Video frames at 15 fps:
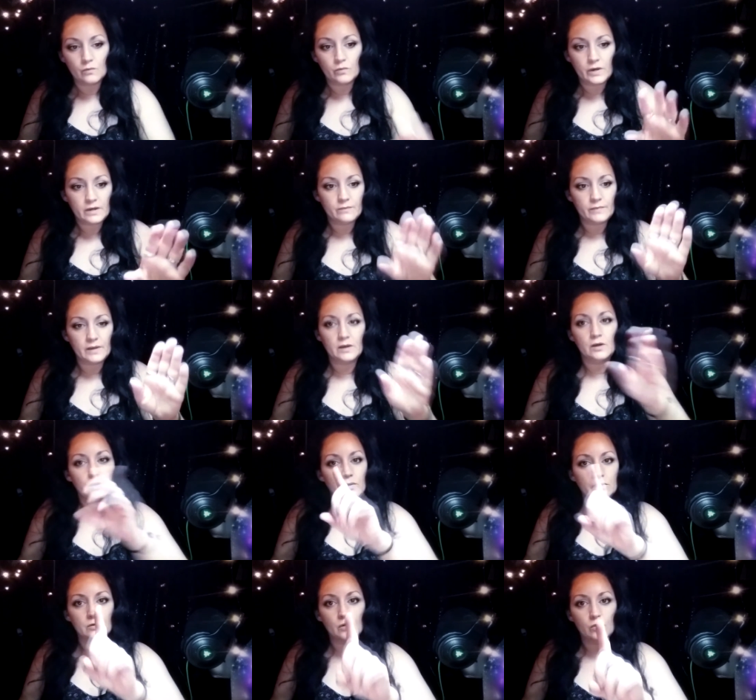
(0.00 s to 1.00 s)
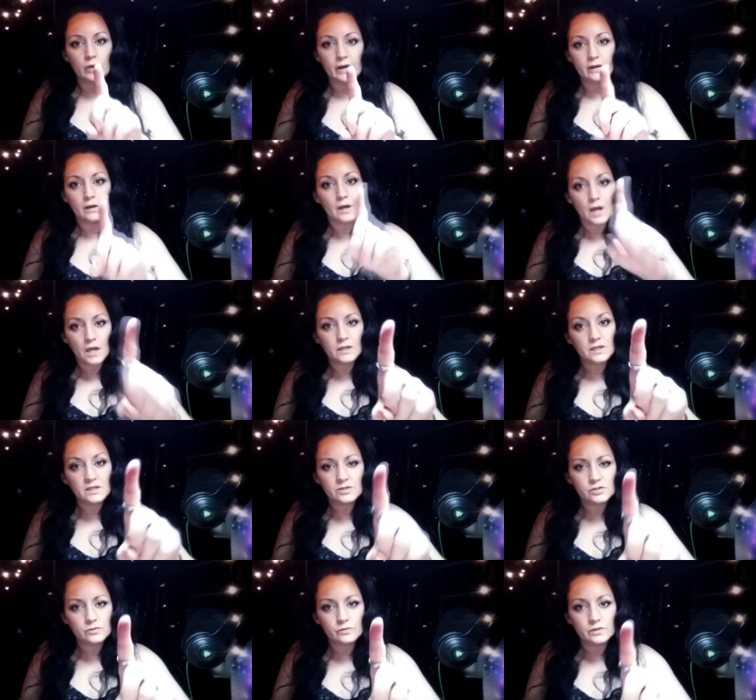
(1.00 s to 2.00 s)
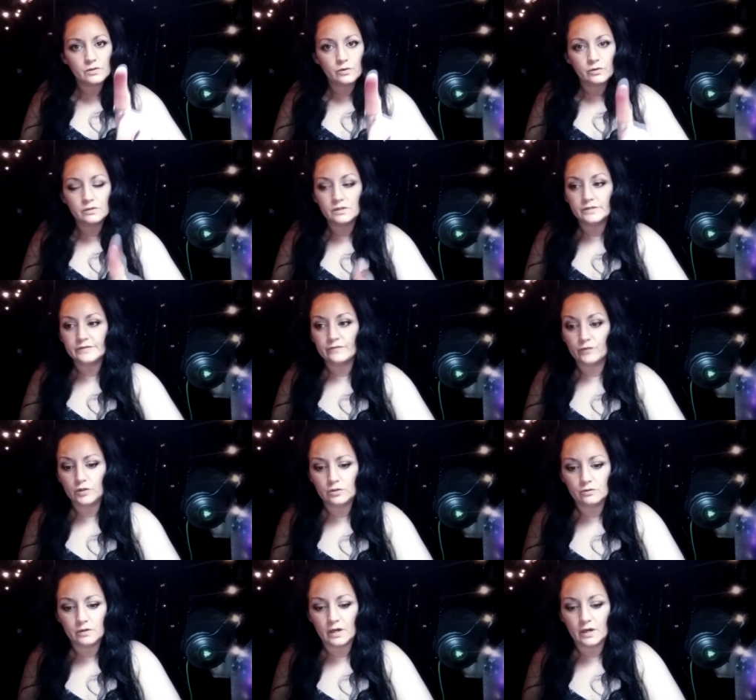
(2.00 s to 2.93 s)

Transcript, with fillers: wait a minute, you know what? I need to record this for you